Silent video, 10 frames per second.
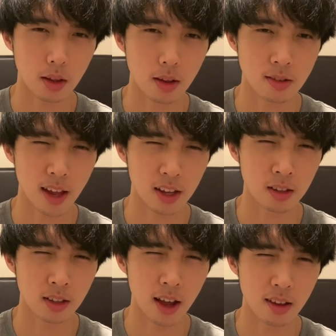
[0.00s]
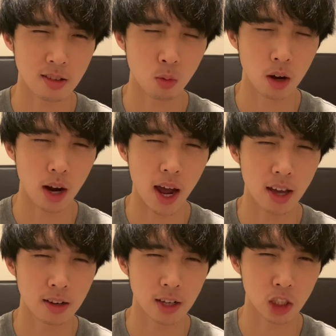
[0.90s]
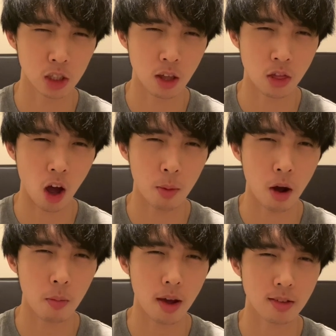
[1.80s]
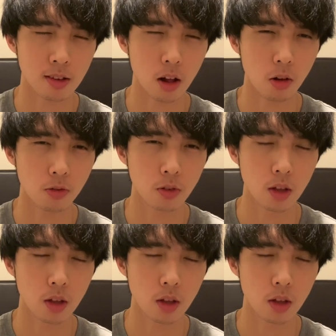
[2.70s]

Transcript: second guess what I'd initially thought about myself